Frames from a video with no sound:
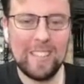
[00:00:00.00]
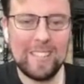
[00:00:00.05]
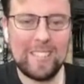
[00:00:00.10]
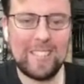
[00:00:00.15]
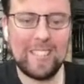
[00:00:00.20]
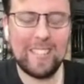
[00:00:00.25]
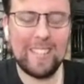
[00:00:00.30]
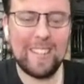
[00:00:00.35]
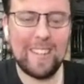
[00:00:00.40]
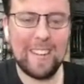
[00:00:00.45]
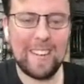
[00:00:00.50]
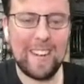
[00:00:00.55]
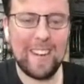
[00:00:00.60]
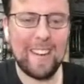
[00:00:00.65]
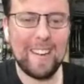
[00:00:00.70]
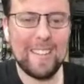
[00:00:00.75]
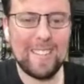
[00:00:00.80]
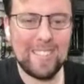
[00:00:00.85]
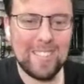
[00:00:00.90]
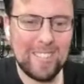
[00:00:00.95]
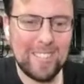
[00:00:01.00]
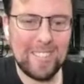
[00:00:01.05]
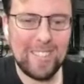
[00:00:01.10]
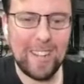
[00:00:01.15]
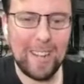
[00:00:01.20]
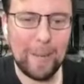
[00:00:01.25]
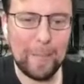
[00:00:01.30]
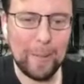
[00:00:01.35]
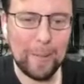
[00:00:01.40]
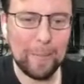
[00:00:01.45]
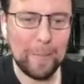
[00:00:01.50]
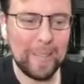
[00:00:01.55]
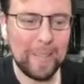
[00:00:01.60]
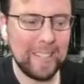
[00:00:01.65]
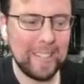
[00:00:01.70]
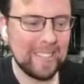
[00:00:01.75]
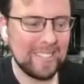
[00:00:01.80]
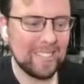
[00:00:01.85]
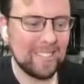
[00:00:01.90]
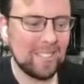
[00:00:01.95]
sit in our garage and chat about
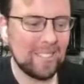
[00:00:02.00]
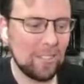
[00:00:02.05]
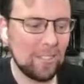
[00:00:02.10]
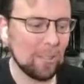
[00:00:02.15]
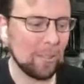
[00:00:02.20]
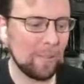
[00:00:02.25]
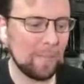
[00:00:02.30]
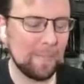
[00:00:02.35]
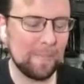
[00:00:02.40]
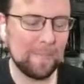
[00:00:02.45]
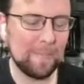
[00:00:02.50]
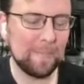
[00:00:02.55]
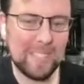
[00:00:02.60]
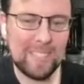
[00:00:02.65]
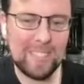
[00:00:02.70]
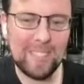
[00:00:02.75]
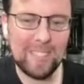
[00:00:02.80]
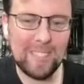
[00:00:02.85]
minis. It's cool. It's